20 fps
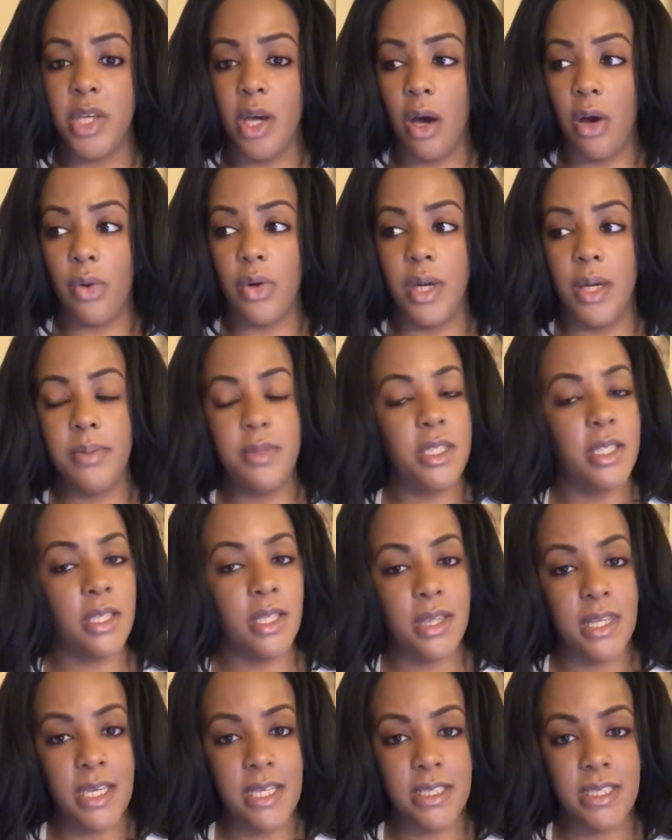own up to
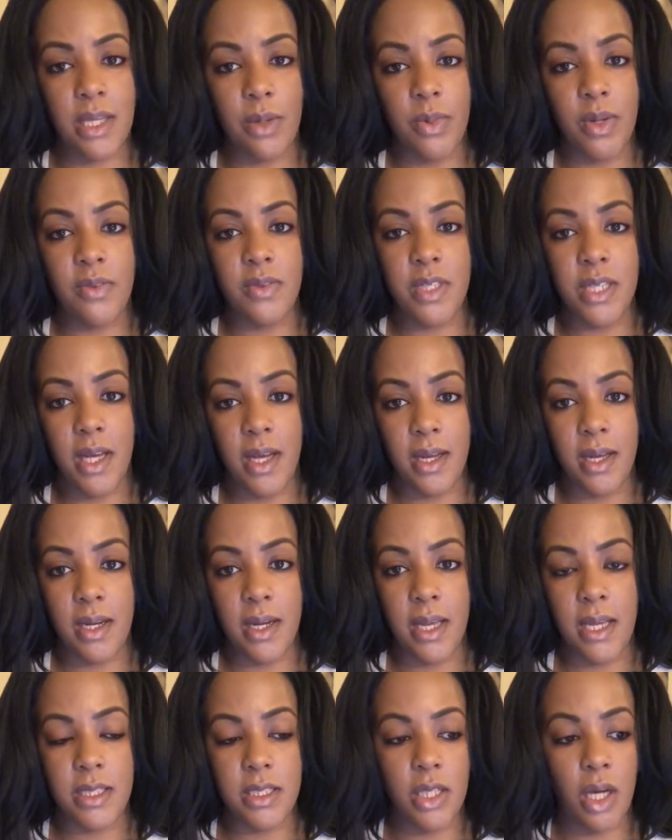the things that we've done,
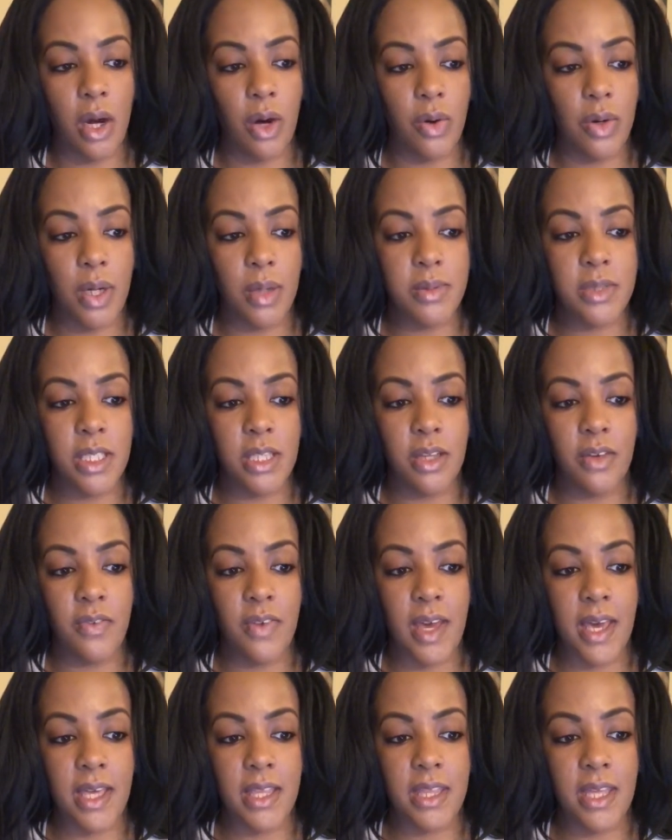and to own up to the
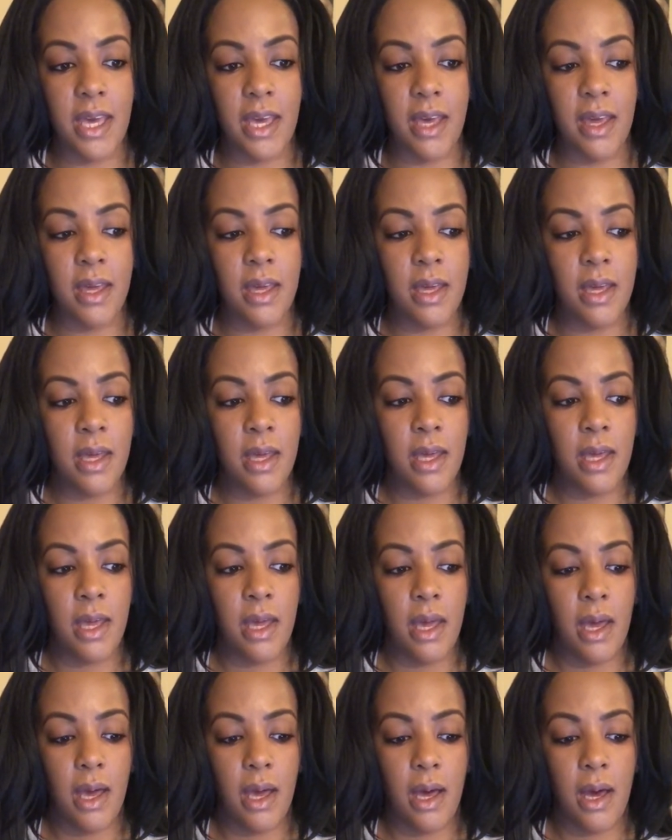fact that
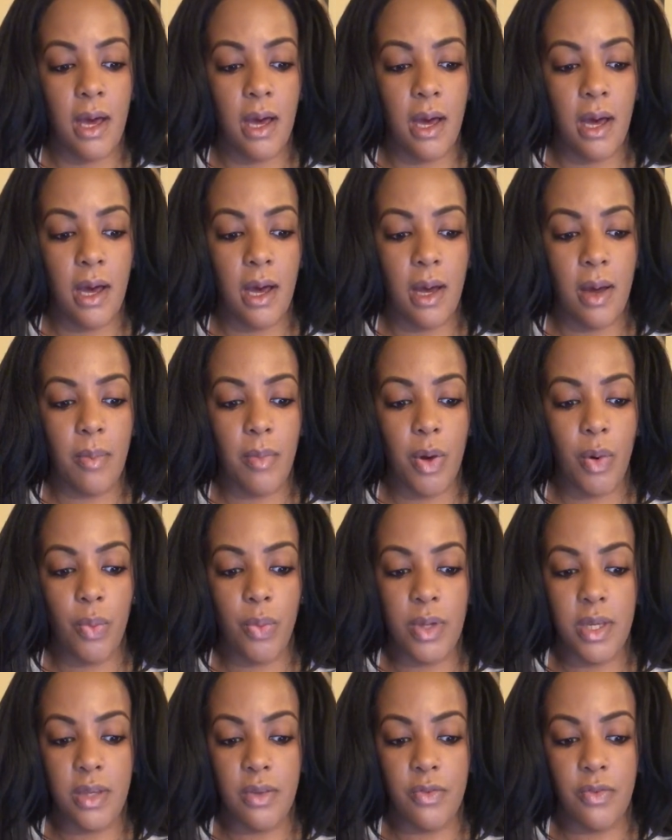
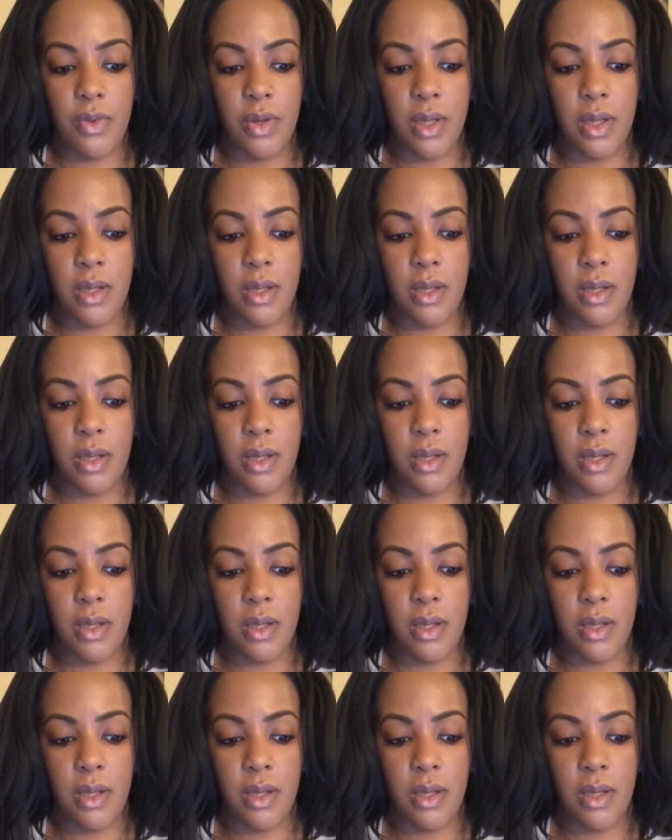we've